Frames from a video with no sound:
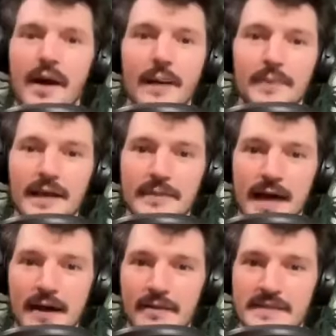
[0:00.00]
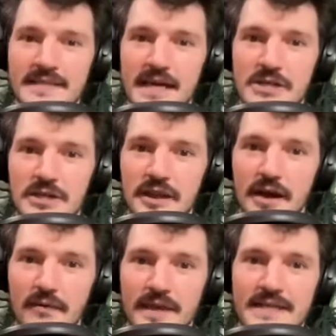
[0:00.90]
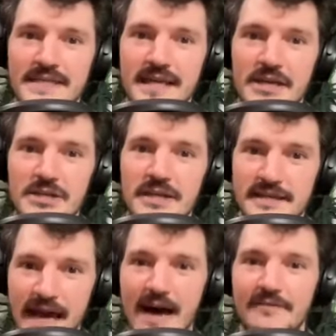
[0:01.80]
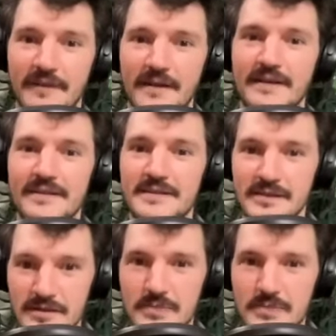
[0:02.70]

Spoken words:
I blame that on the station, though. That station is not funding this news